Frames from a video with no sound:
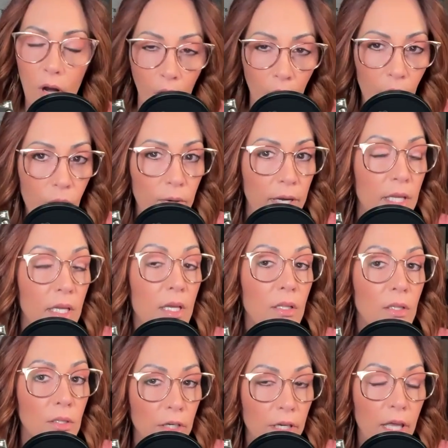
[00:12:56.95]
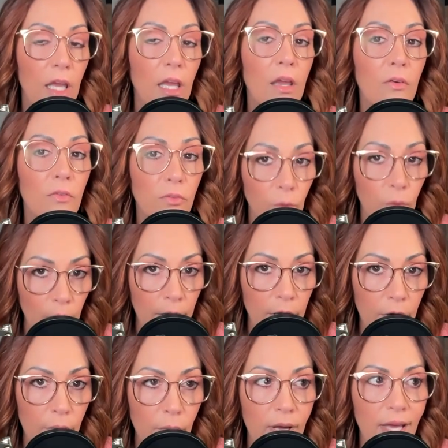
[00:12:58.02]
already looking for
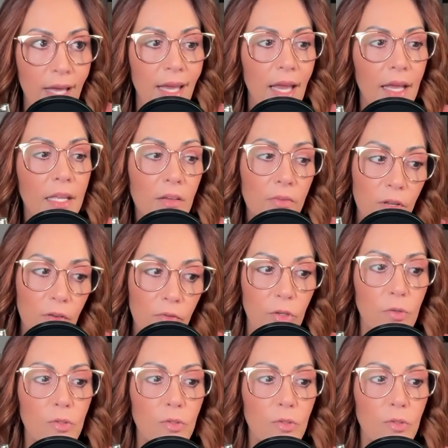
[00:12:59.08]
you. And even if you